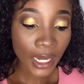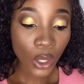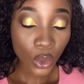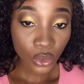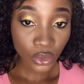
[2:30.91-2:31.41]

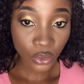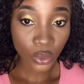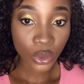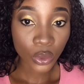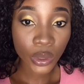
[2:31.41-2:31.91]

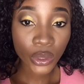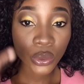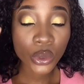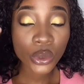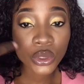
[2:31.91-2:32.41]
Also, when you
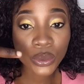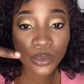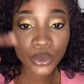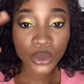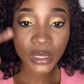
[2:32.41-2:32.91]
don't
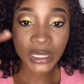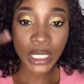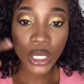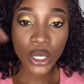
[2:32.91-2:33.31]
put mascara